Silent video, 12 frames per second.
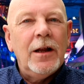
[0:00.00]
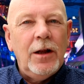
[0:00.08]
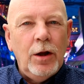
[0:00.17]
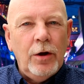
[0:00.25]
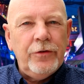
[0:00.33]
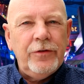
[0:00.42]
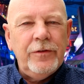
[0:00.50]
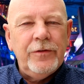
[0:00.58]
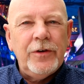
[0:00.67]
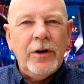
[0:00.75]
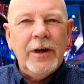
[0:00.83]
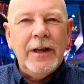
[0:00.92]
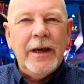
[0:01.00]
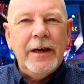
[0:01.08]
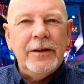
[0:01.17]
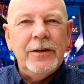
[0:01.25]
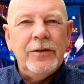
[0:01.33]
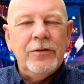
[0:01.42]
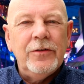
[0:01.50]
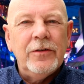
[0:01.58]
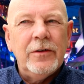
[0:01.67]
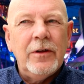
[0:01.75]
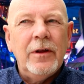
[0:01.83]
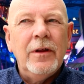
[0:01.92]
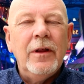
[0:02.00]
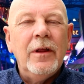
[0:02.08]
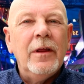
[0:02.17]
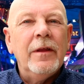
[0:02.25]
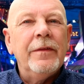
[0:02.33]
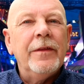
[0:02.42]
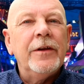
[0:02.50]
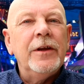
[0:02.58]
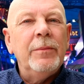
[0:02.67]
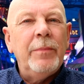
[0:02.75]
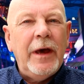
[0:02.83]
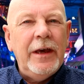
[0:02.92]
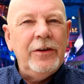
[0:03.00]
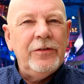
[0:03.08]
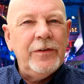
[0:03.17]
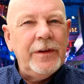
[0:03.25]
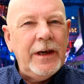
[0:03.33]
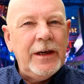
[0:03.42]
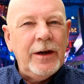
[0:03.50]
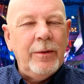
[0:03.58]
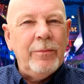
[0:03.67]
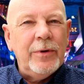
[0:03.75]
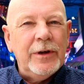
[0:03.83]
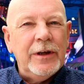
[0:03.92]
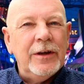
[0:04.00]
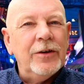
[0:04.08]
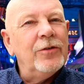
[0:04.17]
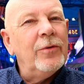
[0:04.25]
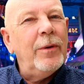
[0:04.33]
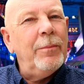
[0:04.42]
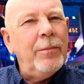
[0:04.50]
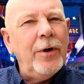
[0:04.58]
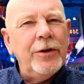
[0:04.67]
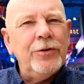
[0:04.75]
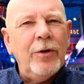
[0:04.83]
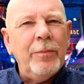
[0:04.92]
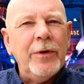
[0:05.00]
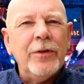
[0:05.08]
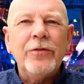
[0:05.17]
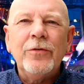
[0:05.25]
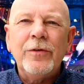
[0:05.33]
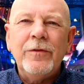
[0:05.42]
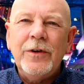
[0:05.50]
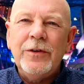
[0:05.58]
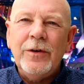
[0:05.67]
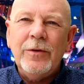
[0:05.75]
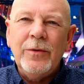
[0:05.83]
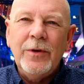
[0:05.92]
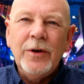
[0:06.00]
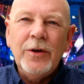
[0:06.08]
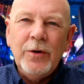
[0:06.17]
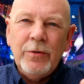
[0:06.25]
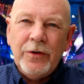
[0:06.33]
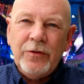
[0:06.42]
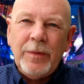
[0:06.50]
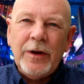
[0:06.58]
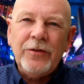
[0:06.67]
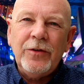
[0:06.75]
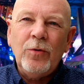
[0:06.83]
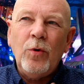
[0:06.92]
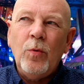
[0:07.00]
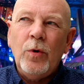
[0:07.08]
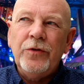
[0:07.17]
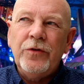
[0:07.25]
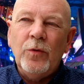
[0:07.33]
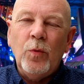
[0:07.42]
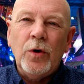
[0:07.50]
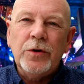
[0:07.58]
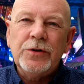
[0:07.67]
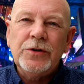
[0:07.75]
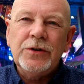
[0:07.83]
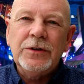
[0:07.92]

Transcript: lots of Thai ladies, that he pays for their company. So it might not be the sort of video you're expecting or want to watch.